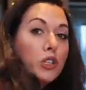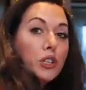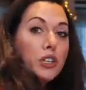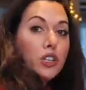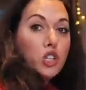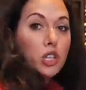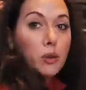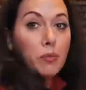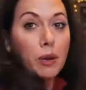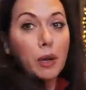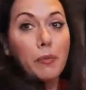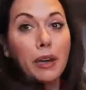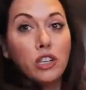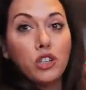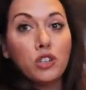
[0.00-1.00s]
dirty cheap, but I
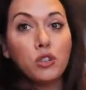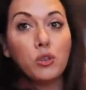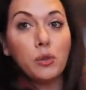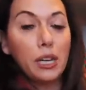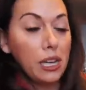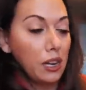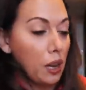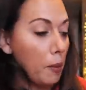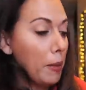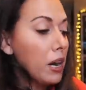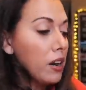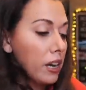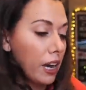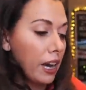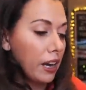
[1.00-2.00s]
bet you in
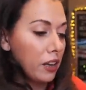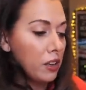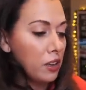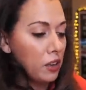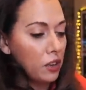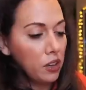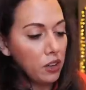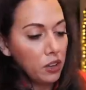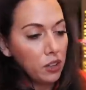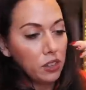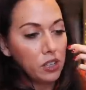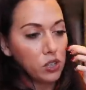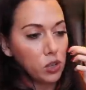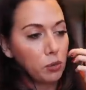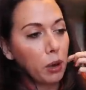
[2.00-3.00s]
America,
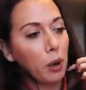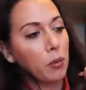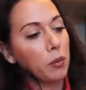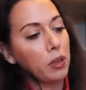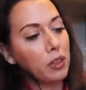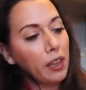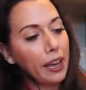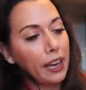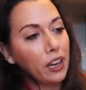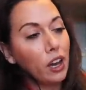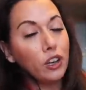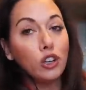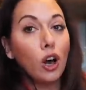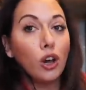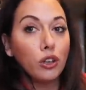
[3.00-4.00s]
these are probably like
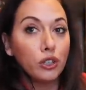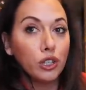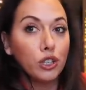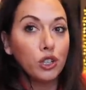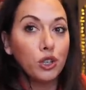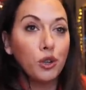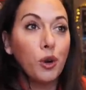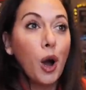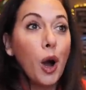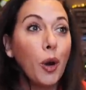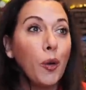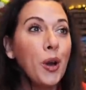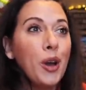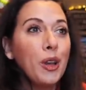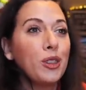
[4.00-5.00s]
a dollar or two.
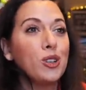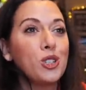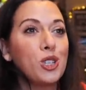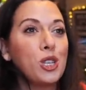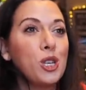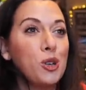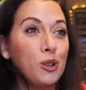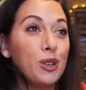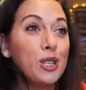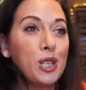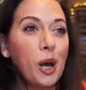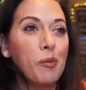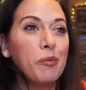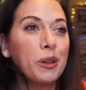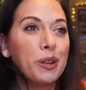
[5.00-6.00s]
Oh, there's the cutest
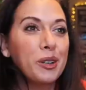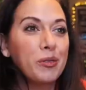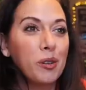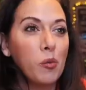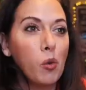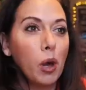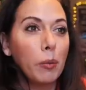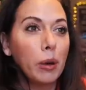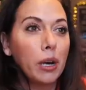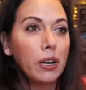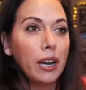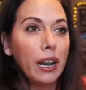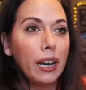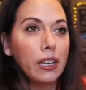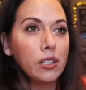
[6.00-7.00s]
tumbler from
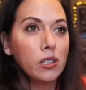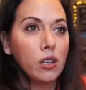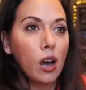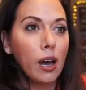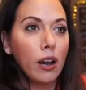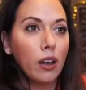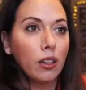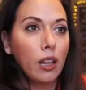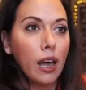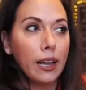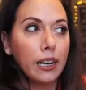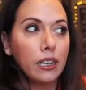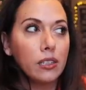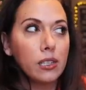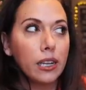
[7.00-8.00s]
Walmart and I saw it
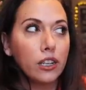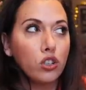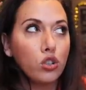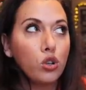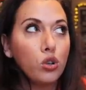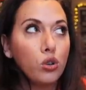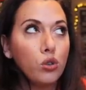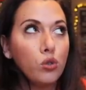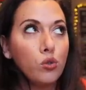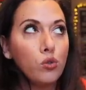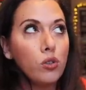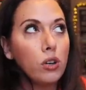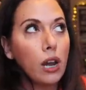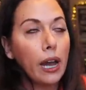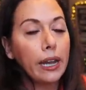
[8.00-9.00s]
online and it's like
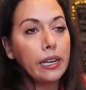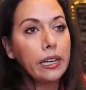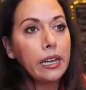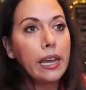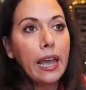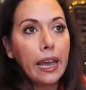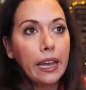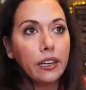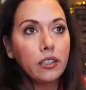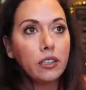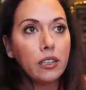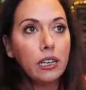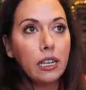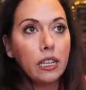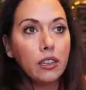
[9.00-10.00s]
$2.98
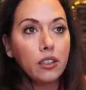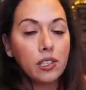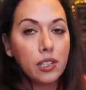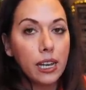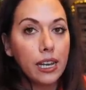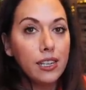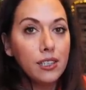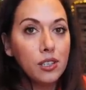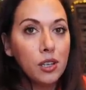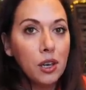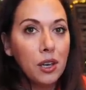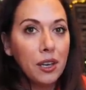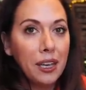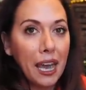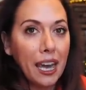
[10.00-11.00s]
in the States.
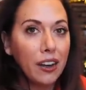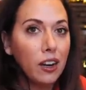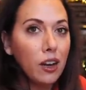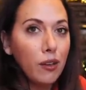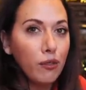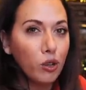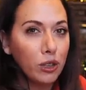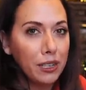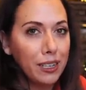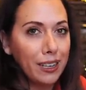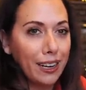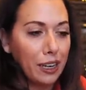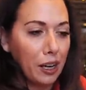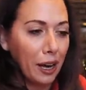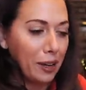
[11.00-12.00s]
Canada,
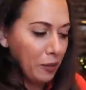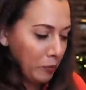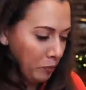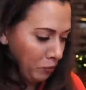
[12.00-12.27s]
$14.99.